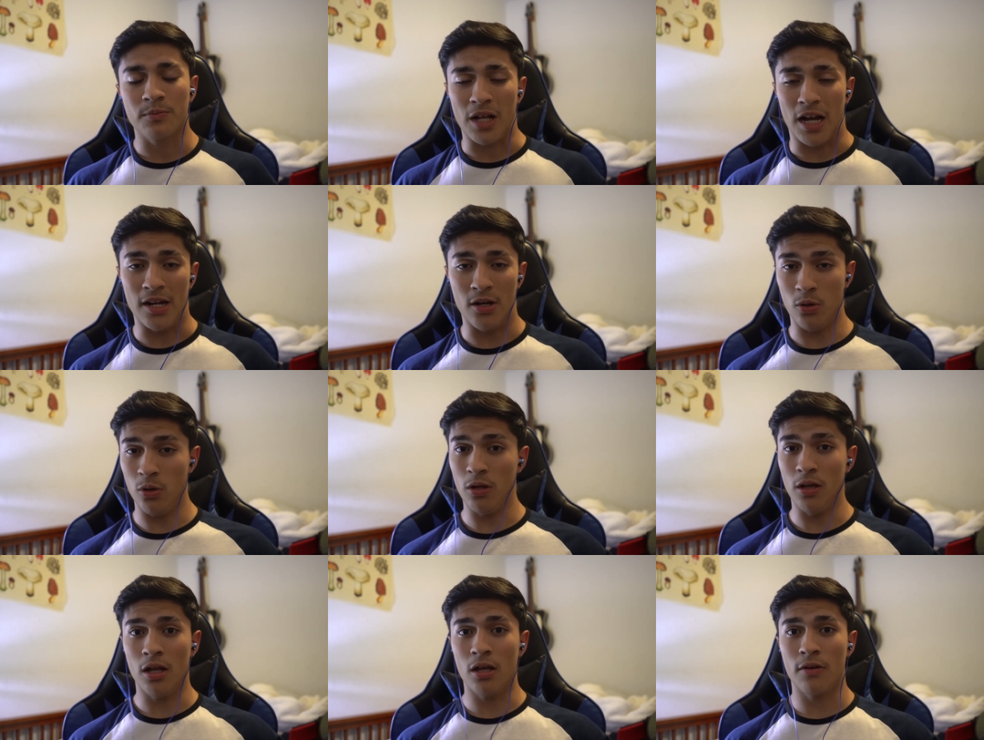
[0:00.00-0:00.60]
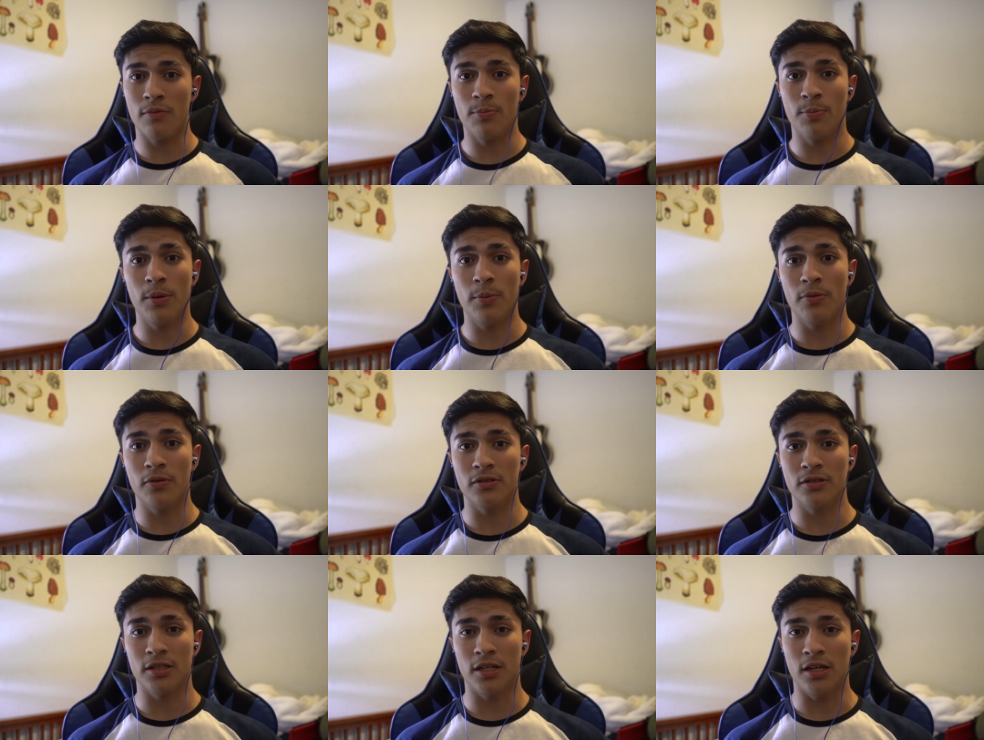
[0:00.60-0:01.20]
I know a lot of
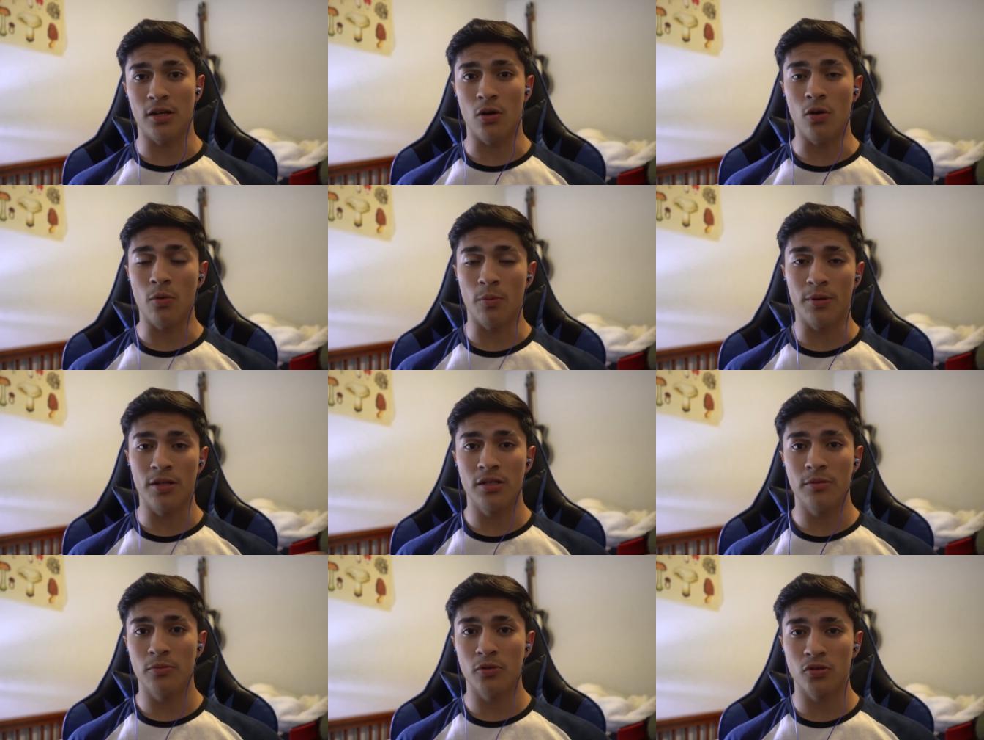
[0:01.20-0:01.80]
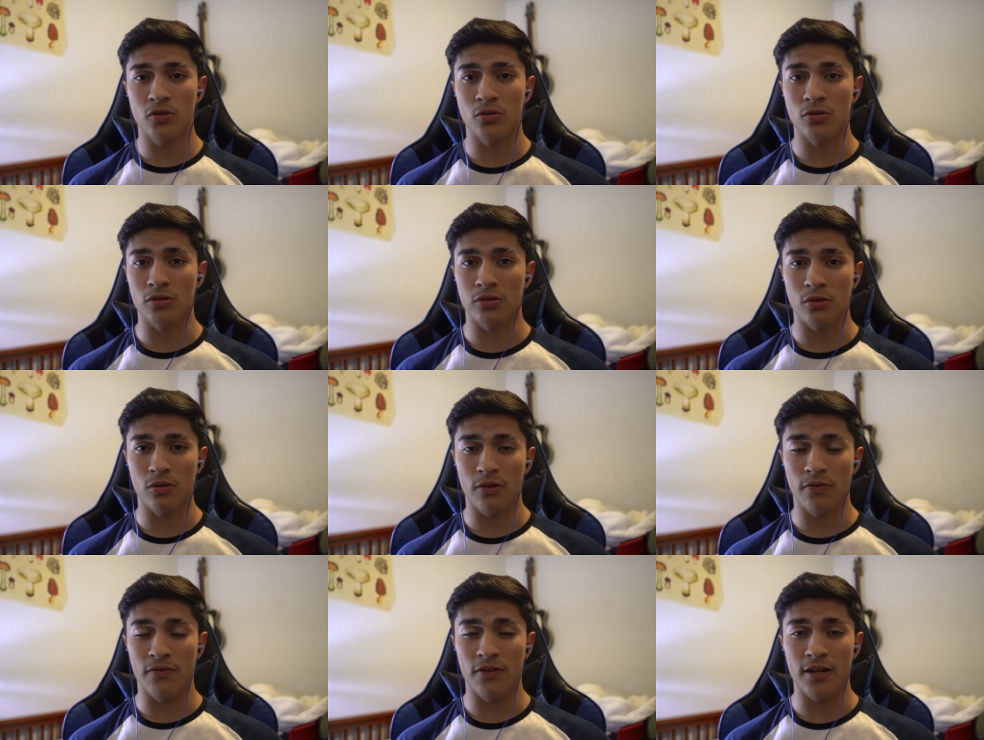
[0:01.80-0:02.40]
people are saying, "Oh, being emotional is
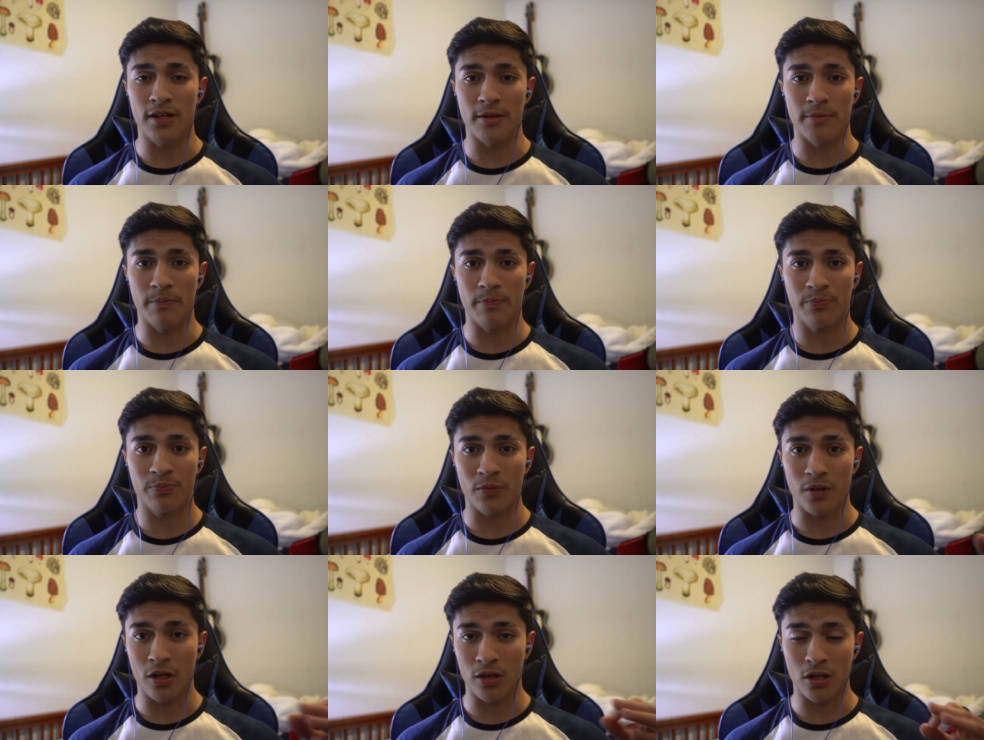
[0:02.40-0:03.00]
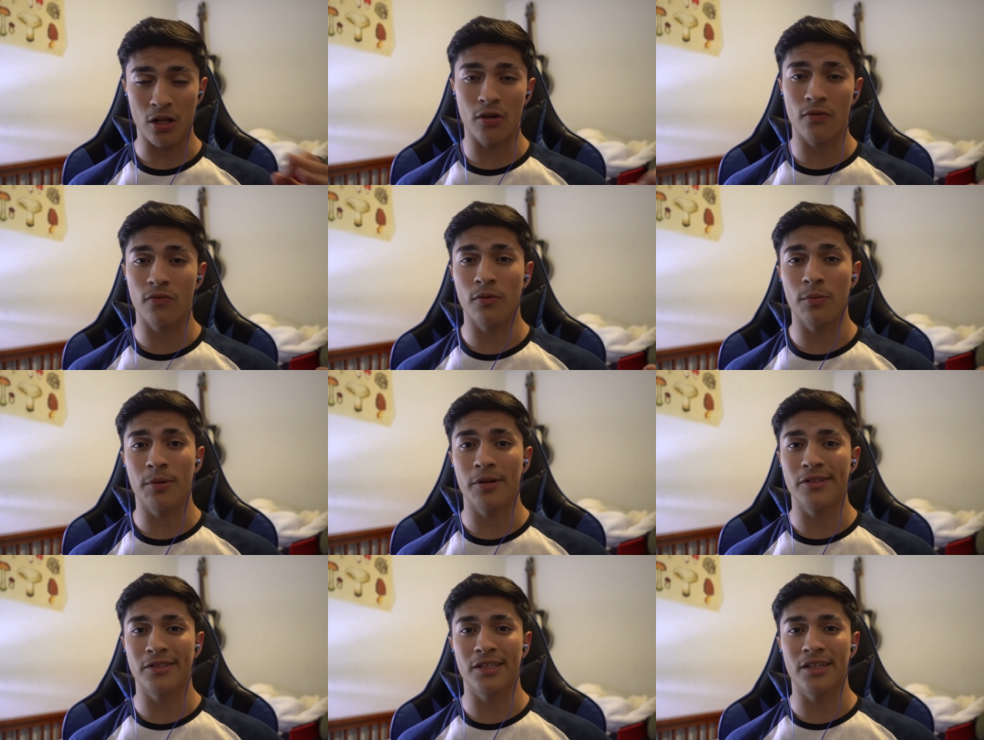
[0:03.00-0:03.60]
totally fine." A lot of
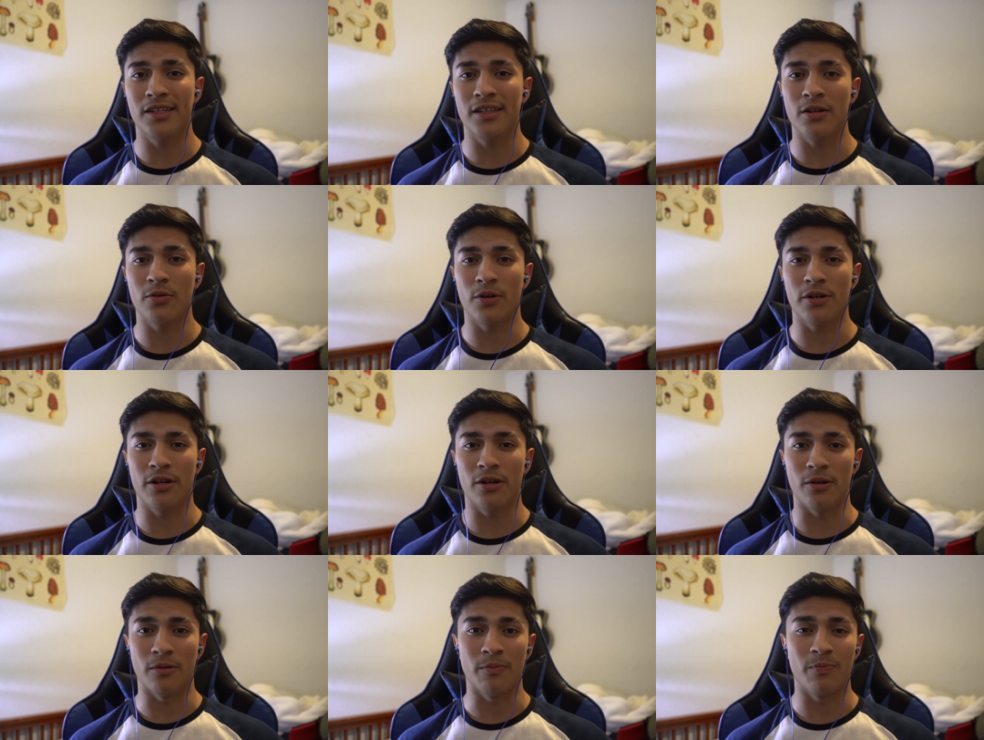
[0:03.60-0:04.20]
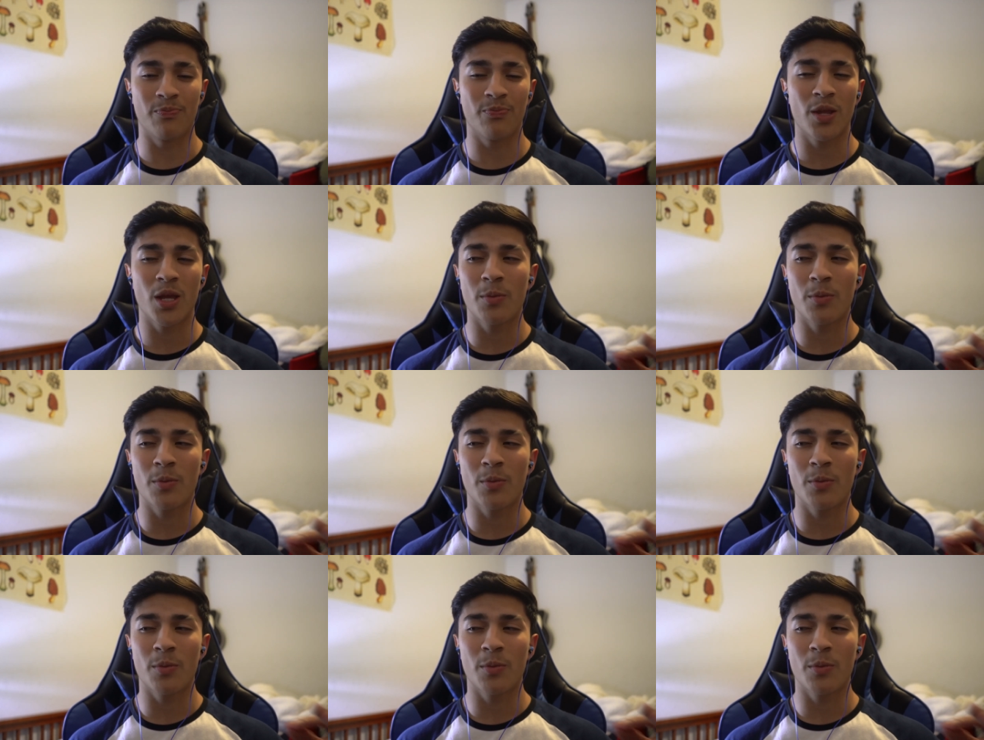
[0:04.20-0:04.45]
women are saying that right now.